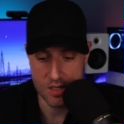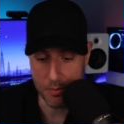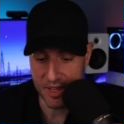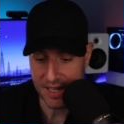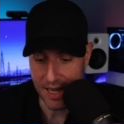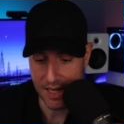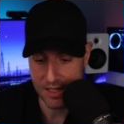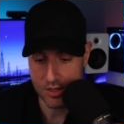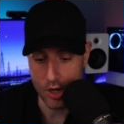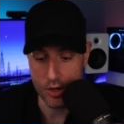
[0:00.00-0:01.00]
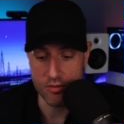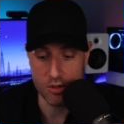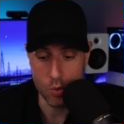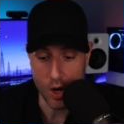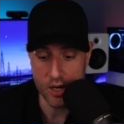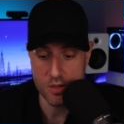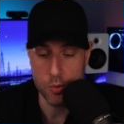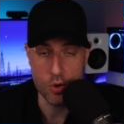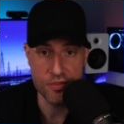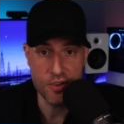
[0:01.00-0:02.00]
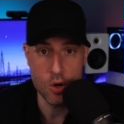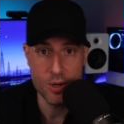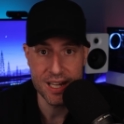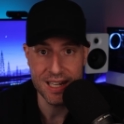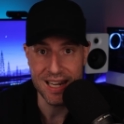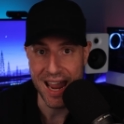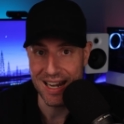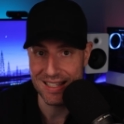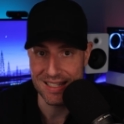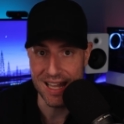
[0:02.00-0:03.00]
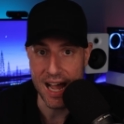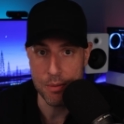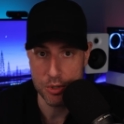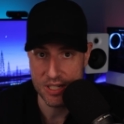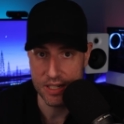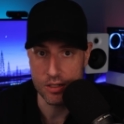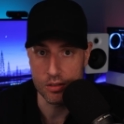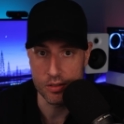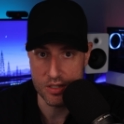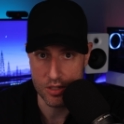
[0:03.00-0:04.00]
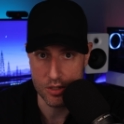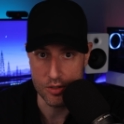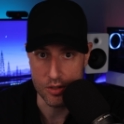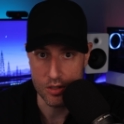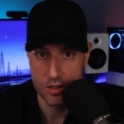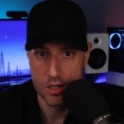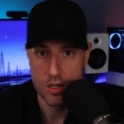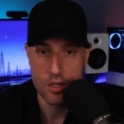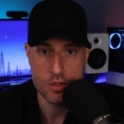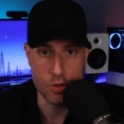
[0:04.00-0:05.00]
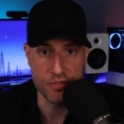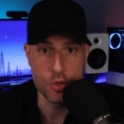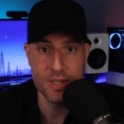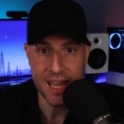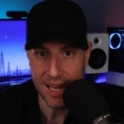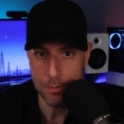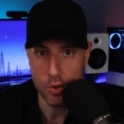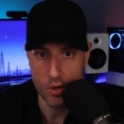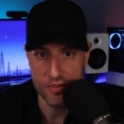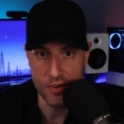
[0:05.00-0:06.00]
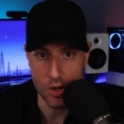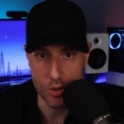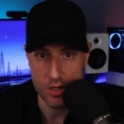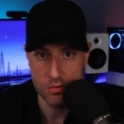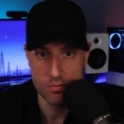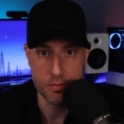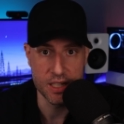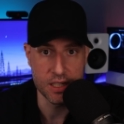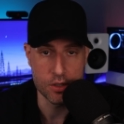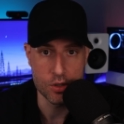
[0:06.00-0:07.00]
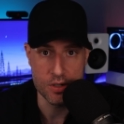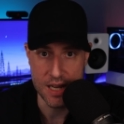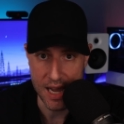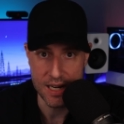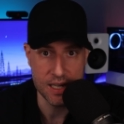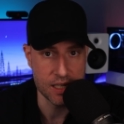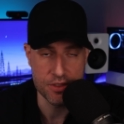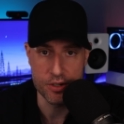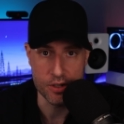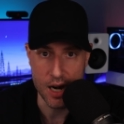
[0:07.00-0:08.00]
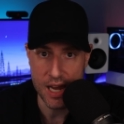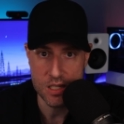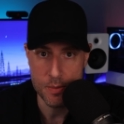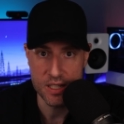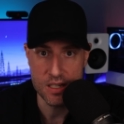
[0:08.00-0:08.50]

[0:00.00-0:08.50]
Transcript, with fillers: Some of the cons are it requires port forwarding and it's not particularly secure. So if you can't port forward, meaning you're not either your ISP